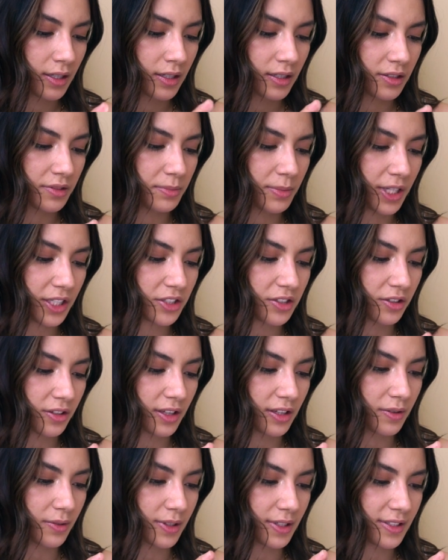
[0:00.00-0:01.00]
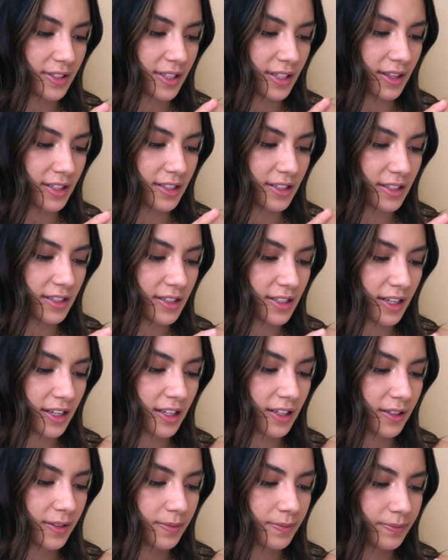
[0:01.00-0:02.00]
to make sure that you can see the
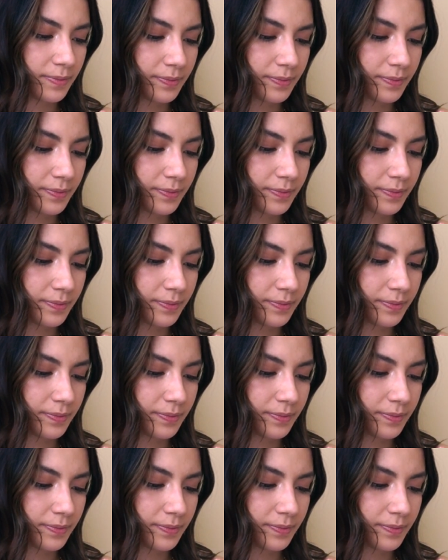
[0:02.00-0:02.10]
detail.